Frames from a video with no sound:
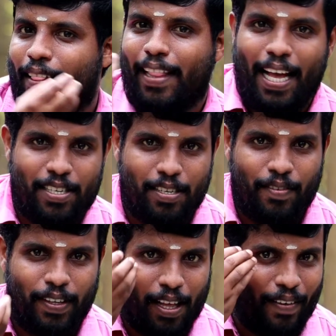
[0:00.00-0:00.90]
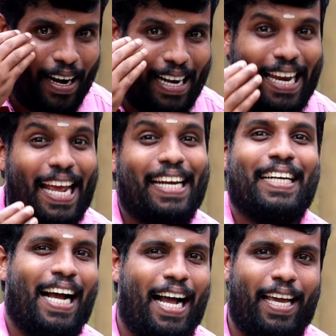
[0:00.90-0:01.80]
that with our
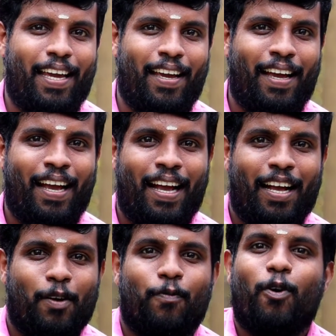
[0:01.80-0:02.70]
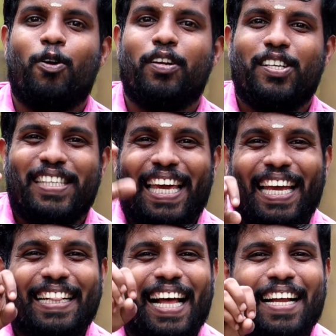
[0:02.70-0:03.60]
naked eye. For
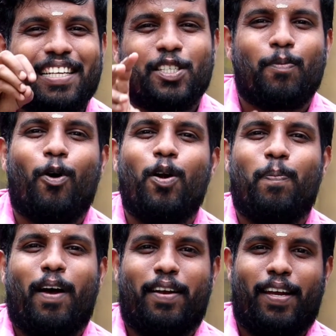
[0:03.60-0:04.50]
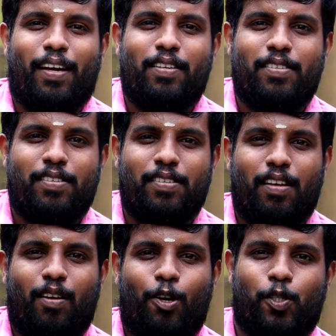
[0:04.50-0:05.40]
seeing that small particles
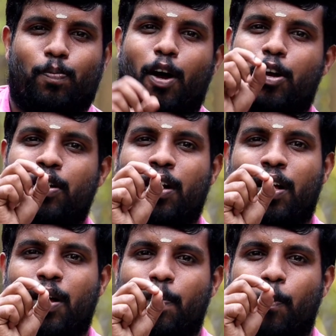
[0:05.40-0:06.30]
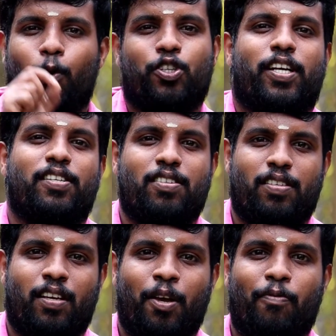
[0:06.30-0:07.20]
or small
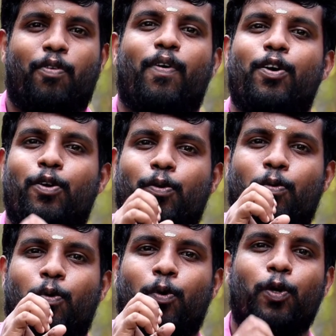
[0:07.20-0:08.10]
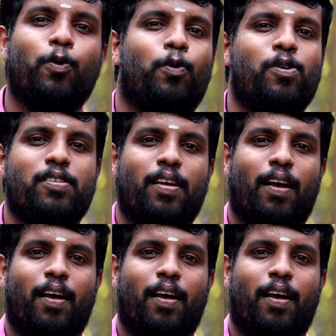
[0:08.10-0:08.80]
portions, we want to use